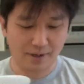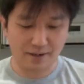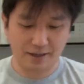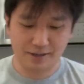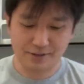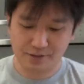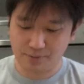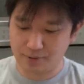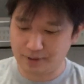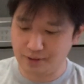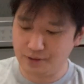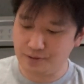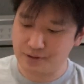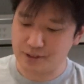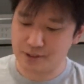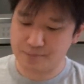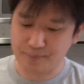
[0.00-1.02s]
right, so we're going to
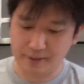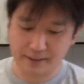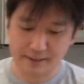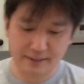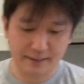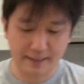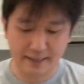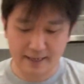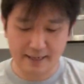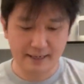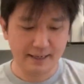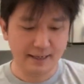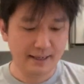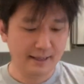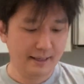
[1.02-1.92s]
use this plate today.